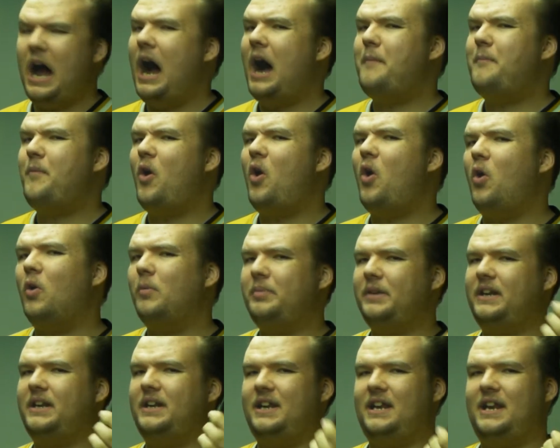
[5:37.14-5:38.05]
I'm
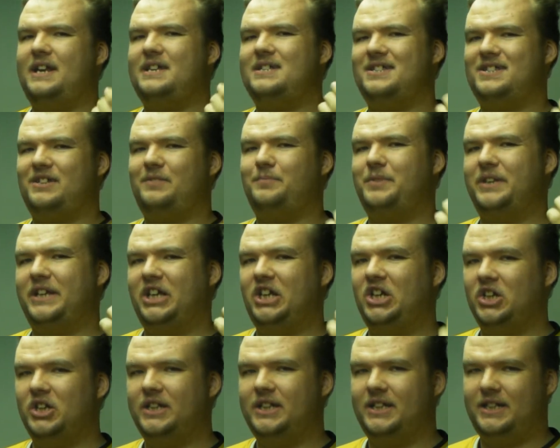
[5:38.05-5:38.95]
hoping that has something
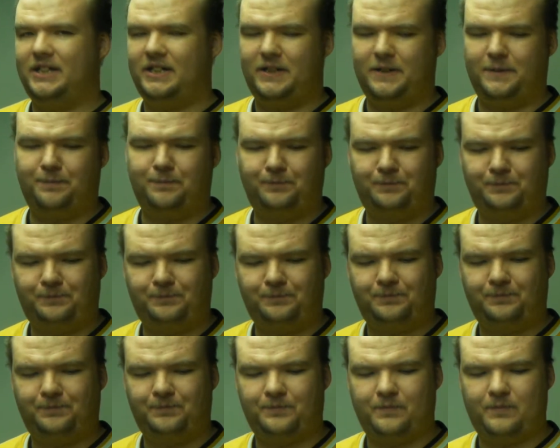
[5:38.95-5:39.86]
good in there.
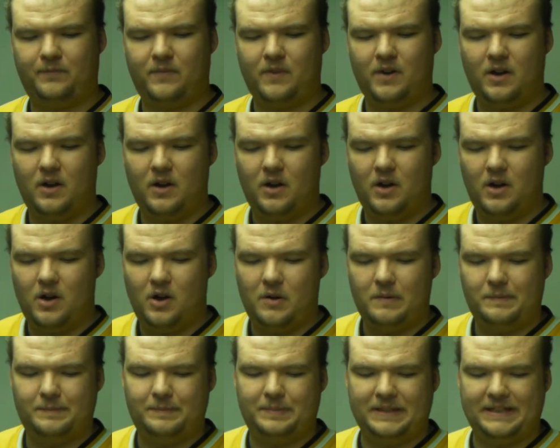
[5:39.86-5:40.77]

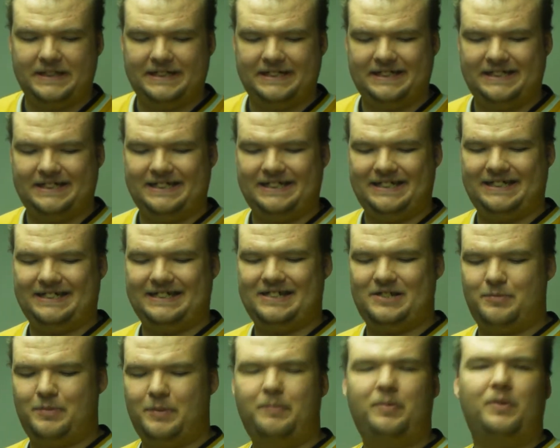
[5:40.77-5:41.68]
But
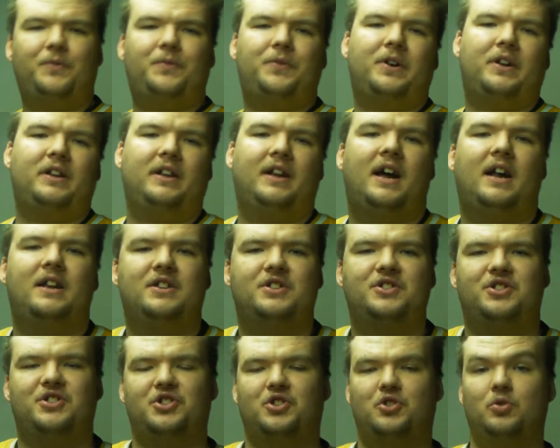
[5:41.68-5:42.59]
to be perfectly
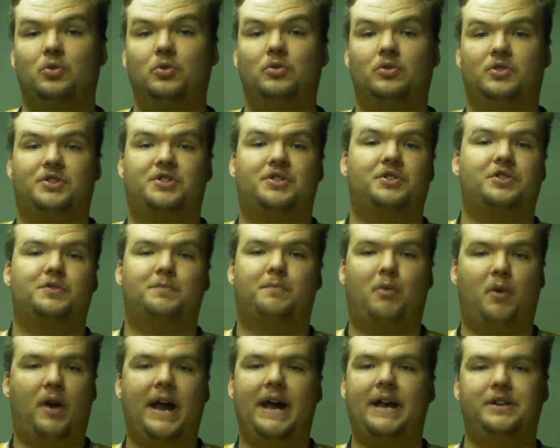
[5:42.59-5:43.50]
honest, just Google search
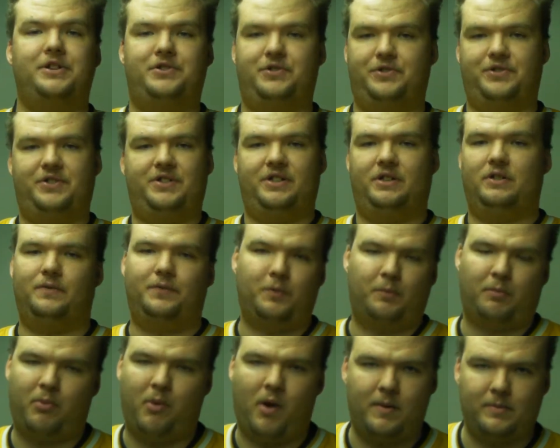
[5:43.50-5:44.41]
brand yourself.
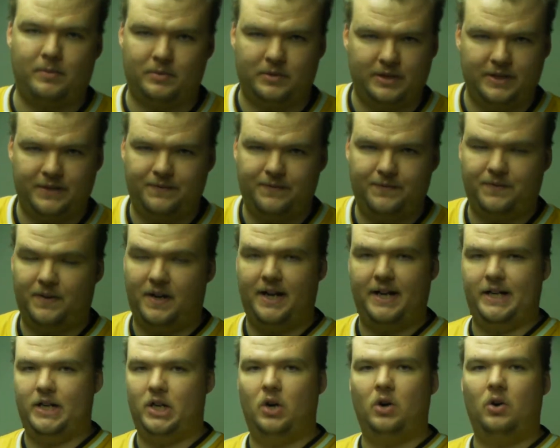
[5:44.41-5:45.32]
You'll probably
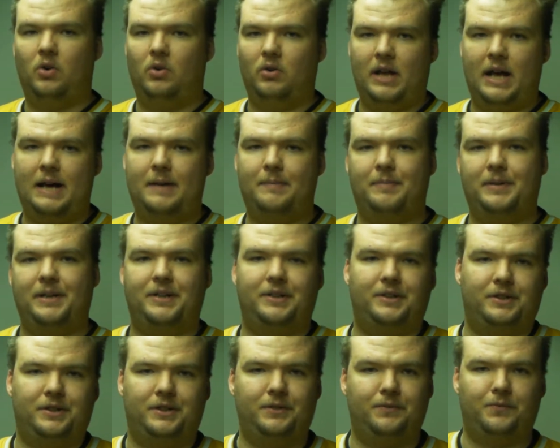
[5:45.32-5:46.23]
find a whole lot
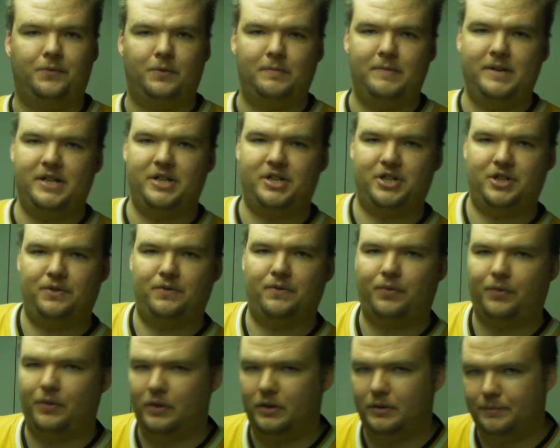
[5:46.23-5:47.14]
better information
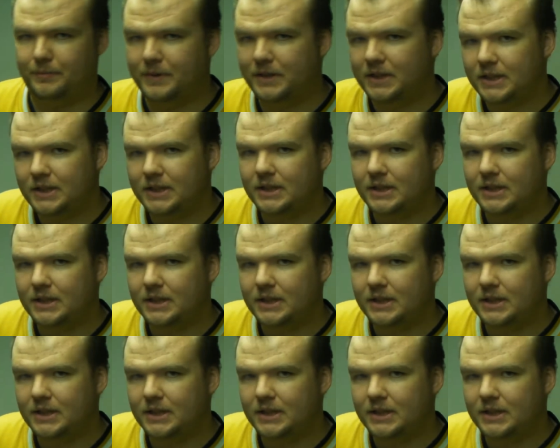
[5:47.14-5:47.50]
from